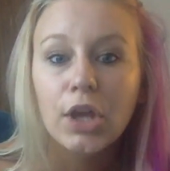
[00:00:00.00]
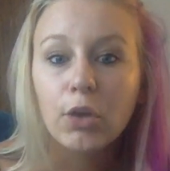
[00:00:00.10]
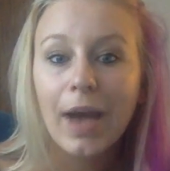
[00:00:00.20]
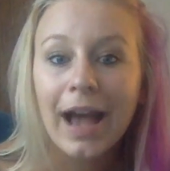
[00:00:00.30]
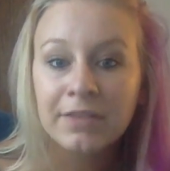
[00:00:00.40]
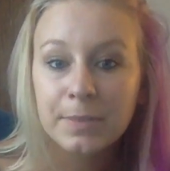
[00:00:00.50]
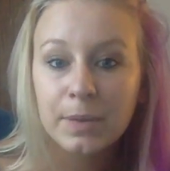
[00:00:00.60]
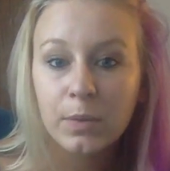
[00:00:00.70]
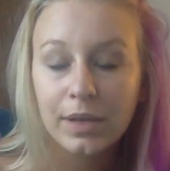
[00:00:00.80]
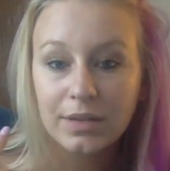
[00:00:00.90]
You have to be
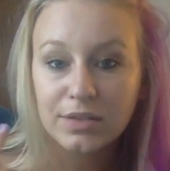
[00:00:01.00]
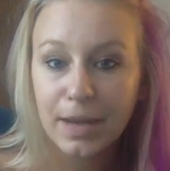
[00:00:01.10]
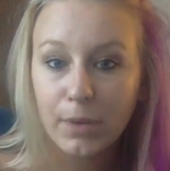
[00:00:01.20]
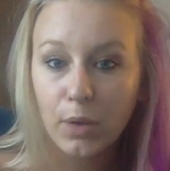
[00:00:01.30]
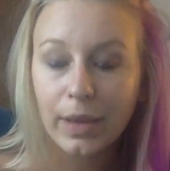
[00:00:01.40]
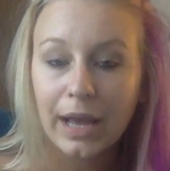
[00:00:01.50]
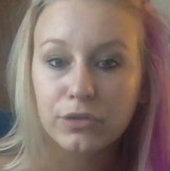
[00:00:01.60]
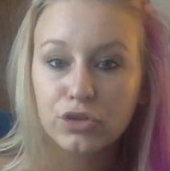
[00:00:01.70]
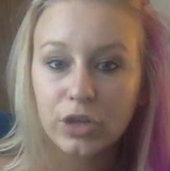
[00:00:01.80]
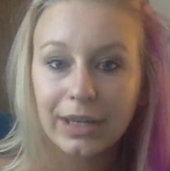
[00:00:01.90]
willing to stop going out
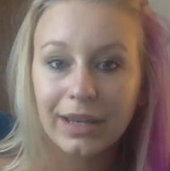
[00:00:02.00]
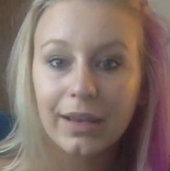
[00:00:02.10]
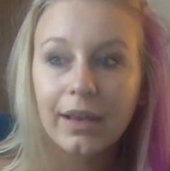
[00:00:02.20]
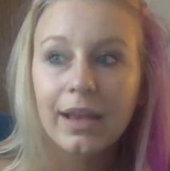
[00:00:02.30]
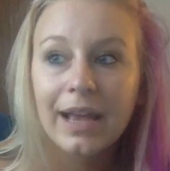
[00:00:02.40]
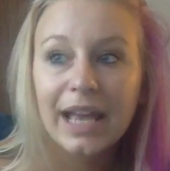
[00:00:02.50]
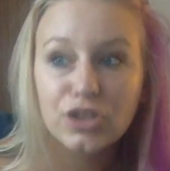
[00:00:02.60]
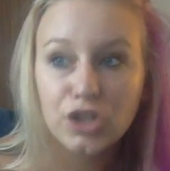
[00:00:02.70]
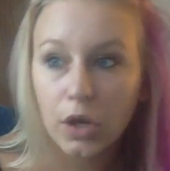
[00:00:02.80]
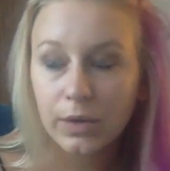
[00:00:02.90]
and drinking
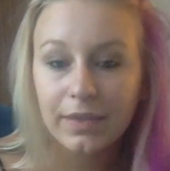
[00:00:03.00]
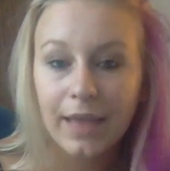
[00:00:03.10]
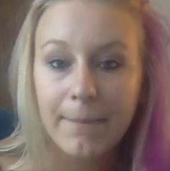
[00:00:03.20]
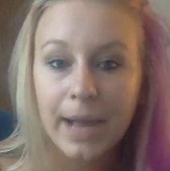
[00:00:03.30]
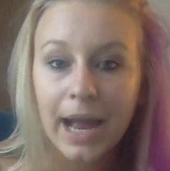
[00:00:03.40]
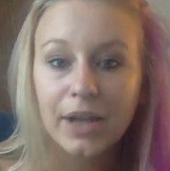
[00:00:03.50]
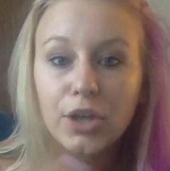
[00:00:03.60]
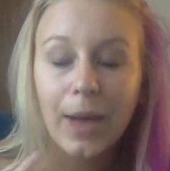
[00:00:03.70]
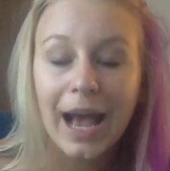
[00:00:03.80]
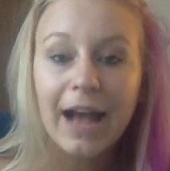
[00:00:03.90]
and toning that back.
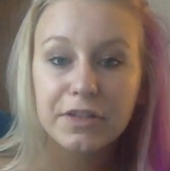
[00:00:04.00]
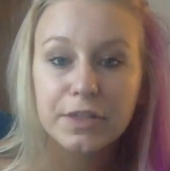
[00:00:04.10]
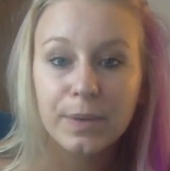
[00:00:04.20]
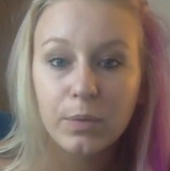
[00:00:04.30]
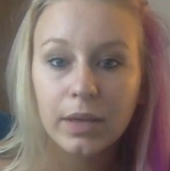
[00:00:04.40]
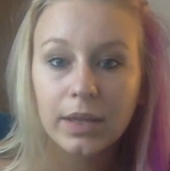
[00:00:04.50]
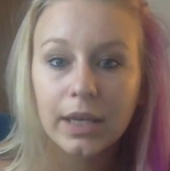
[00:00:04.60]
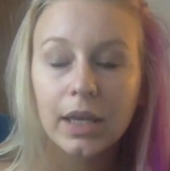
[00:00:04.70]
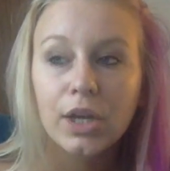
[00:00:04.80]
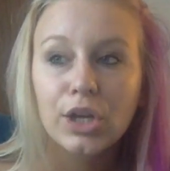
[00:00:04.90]
You have to be
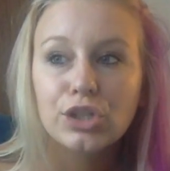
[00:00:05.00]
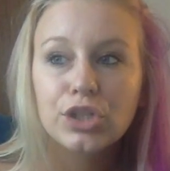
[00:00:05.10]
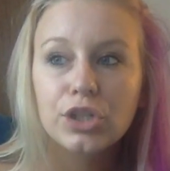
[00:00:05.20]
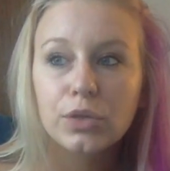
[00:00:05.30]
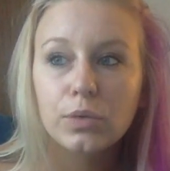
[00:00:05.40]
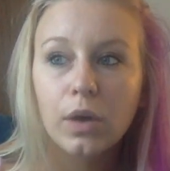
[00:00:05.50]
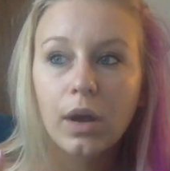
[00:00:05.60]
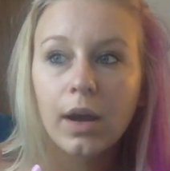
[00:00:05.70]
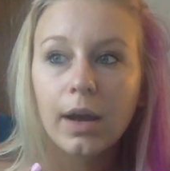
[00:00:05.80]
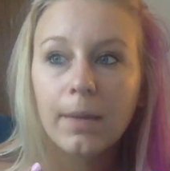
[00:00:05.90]
willing to,
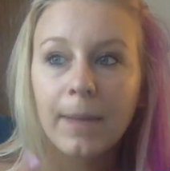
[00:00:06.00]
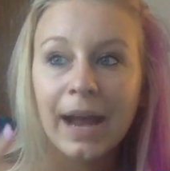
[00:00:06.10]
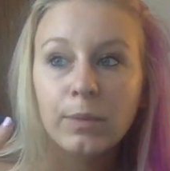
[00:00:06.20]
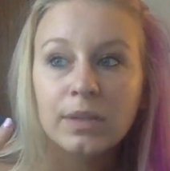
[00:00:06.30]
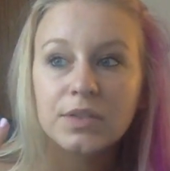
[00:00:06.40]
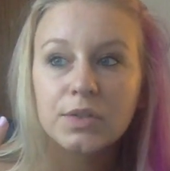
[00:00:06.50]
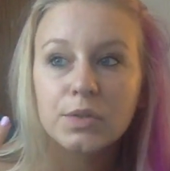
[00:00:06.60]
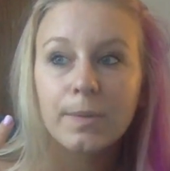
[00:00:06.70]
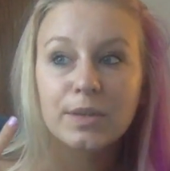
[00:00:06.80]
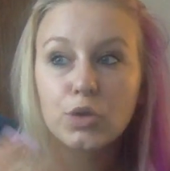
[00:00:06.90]
I went
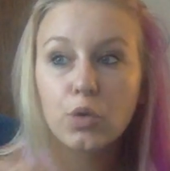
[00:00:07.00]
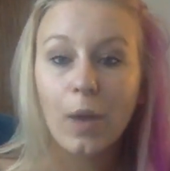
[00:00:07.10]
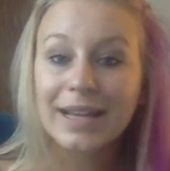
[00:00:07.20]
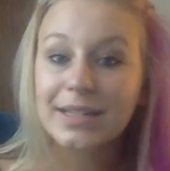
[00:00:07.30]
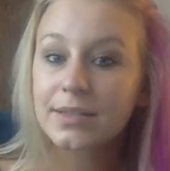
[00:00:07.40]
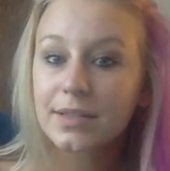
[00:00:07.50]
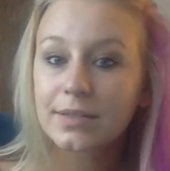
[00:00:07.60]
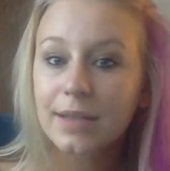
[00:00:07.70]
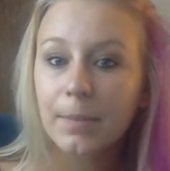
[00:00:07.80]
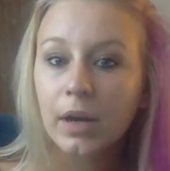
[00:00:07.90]
swimming twice this
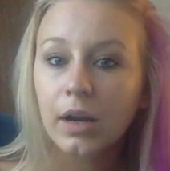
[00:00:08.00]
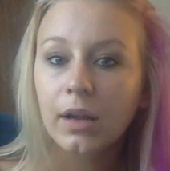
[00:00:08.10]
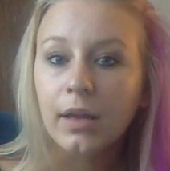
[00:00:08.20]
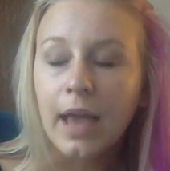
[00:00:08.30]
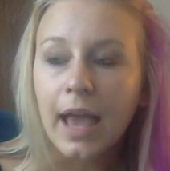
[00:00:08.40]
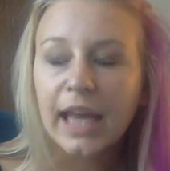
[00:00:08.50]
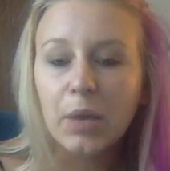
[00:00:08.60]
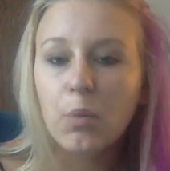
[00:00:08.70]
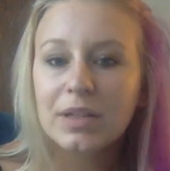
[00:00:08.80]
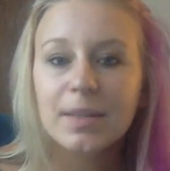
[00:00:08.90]
summer, and
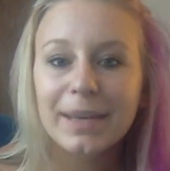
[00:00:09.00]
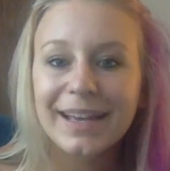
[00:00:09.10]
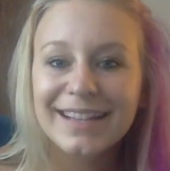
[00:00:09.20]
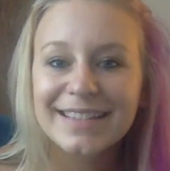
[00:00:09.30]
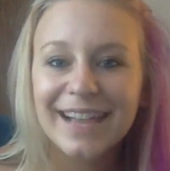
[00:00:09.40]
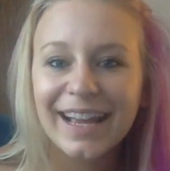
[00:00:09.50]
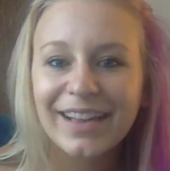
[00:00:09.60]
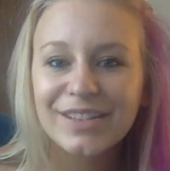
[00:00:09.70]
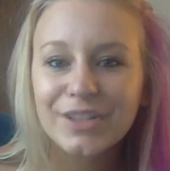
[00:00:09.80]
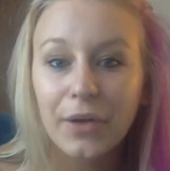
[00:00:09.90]
it wasn't because
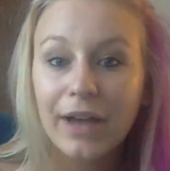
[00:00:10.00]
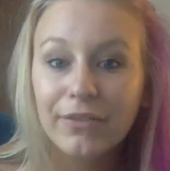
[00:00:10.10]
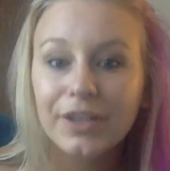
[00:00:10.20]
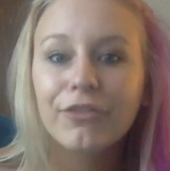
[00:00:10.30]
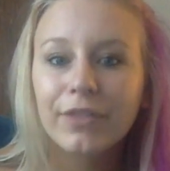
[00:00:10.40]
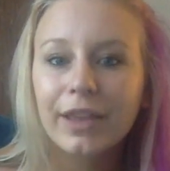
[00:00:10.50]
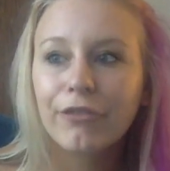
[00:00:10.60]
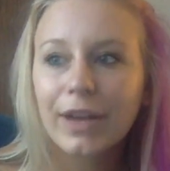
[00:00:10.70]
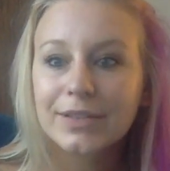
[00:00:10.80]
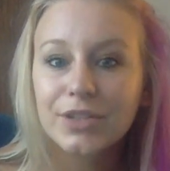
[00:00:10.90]
I don't have any like
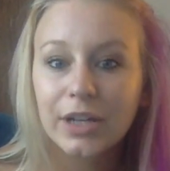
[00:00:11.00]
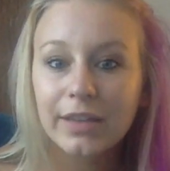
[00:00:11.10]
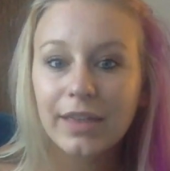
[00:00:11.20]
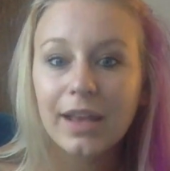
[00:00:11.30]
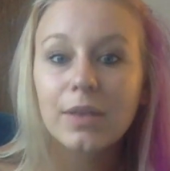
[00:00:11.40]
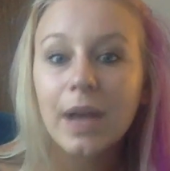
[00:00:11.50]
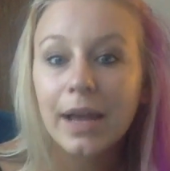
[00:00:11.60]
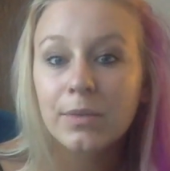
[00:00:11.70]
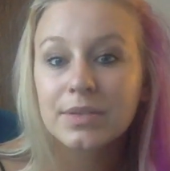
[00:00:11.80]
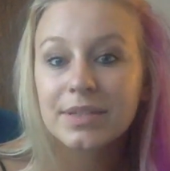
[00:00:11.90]
friends or anything.
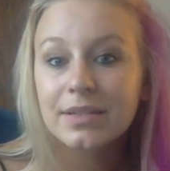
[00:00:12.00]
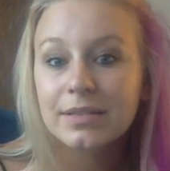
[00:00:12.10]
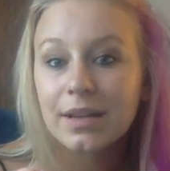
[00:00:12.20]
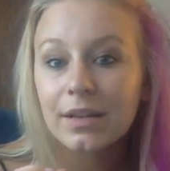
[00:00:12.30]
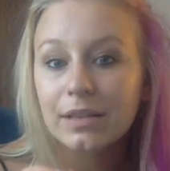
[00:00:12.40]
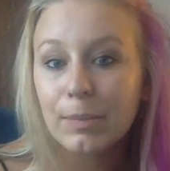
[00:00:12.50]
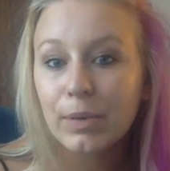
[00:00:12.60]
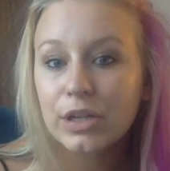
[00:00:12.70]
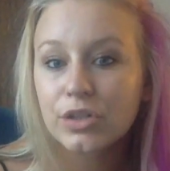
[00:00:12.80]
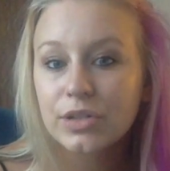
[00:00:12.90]
It was a
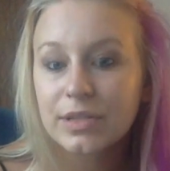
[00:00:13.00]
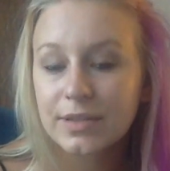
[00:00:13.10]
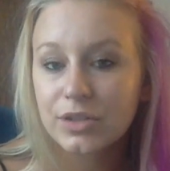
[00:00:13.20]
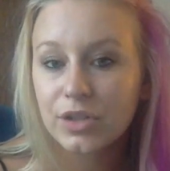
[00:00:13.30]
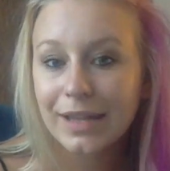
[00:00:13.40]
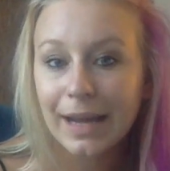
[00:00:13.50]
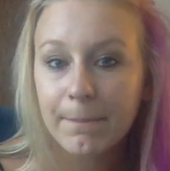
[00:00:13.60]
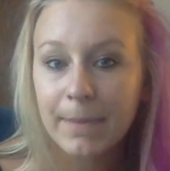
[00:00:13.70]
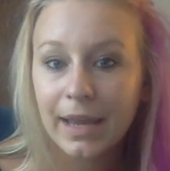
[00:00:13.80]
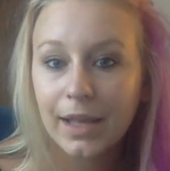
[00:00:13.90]
deliberate decision that I
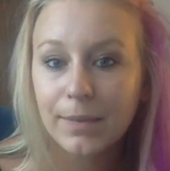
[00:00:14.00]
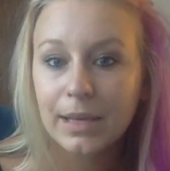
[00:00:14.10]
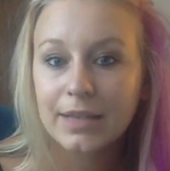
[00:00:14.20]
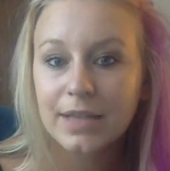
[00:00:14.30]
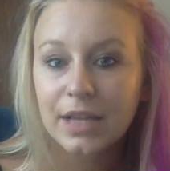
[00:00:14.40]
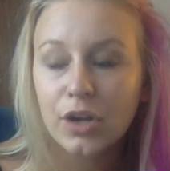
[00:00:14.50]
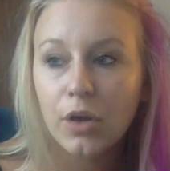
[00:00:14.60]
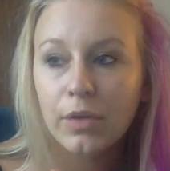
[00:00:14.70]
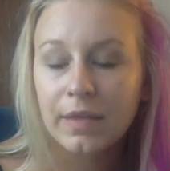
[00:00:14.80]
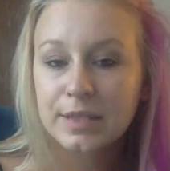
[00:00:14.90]
made, because I
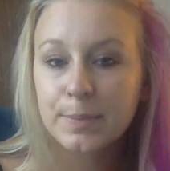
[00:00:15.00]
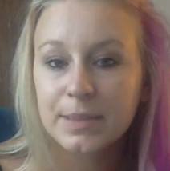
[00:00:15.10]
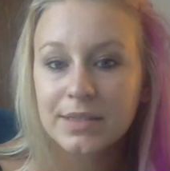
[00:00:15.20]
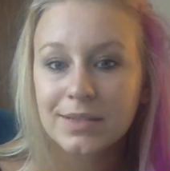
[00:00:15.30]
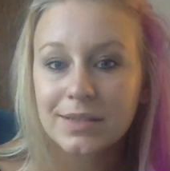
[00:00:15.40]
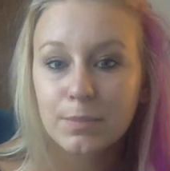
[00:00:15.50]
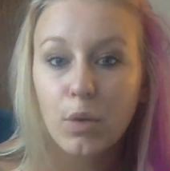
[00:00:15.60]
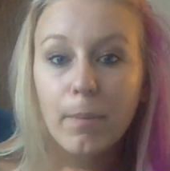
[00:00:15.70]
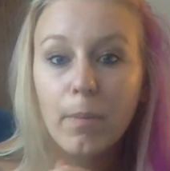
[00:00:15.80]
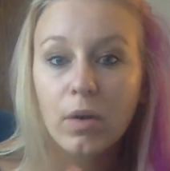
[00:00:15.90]
know that this business is
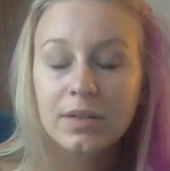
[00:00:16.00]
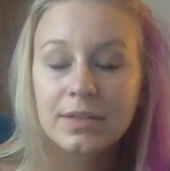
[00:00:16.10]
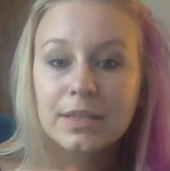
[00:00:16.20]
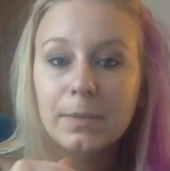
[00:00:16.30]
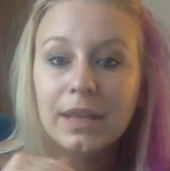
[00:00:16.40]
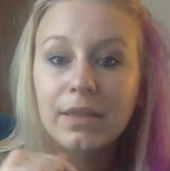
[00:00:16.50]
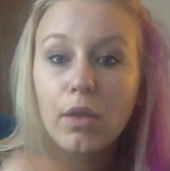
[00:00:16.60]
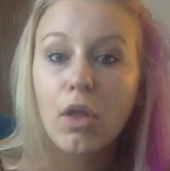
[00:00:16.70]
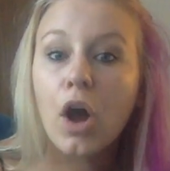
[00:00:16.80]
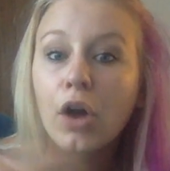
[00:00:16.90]
more important to me in the
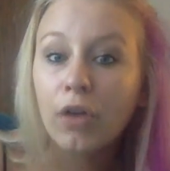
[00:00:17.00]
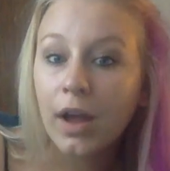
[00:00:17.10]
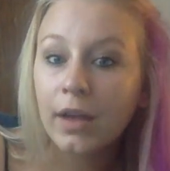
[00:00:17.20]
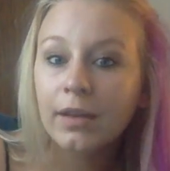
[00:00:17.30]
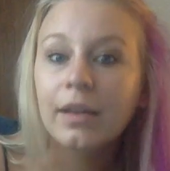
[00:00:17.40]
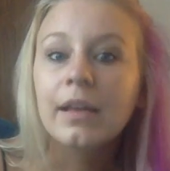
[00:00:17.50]
long run.